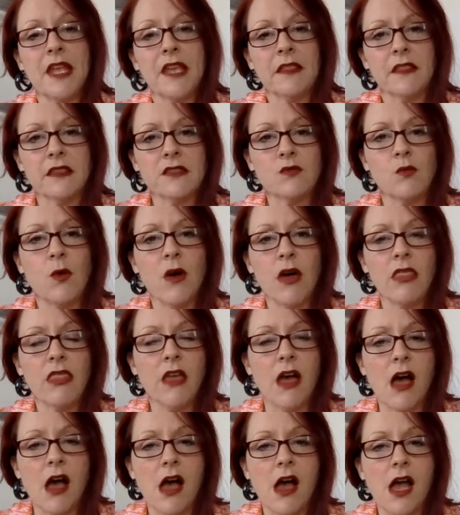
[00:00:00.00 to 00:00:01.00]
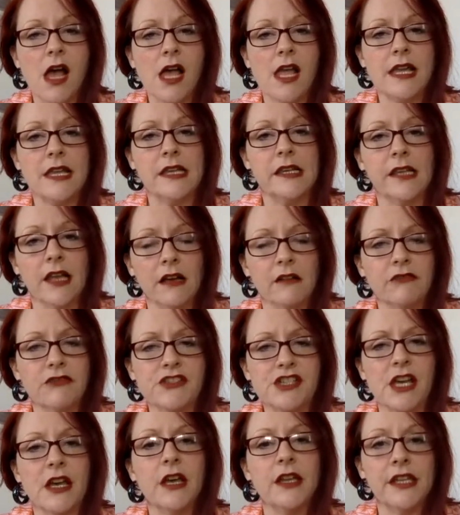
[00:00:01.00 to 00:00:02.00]
there's one that I love
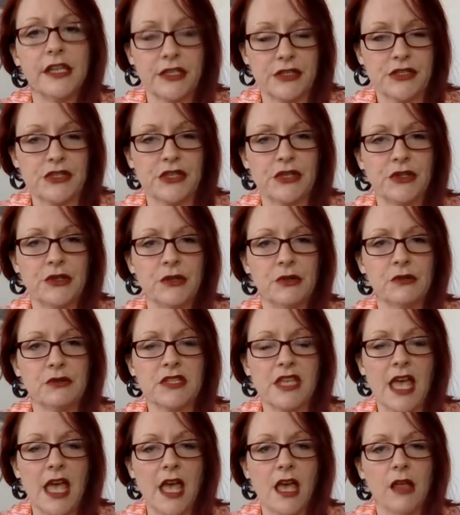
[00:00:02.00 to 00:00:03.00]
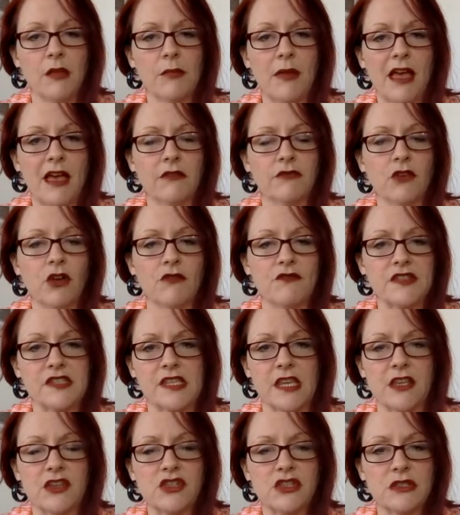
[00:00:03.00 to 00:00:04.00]
turning to help have
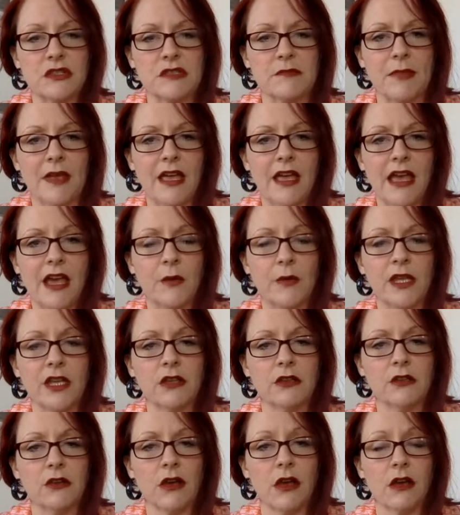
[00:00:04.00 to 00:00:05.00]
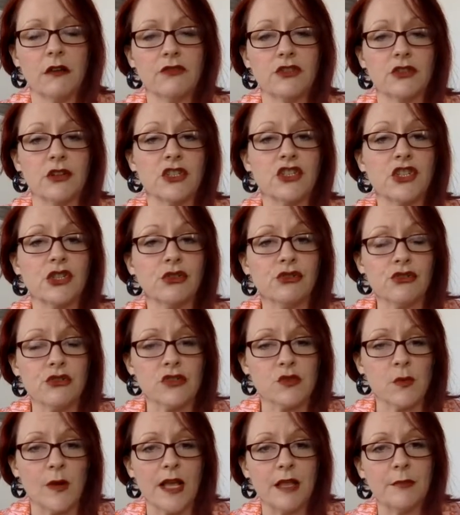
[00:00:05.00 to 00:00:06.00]
conversations about how we can look after our
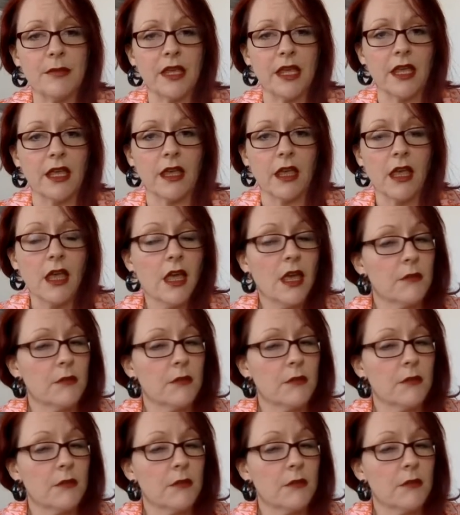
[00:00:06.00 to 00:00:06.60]
children's well-being,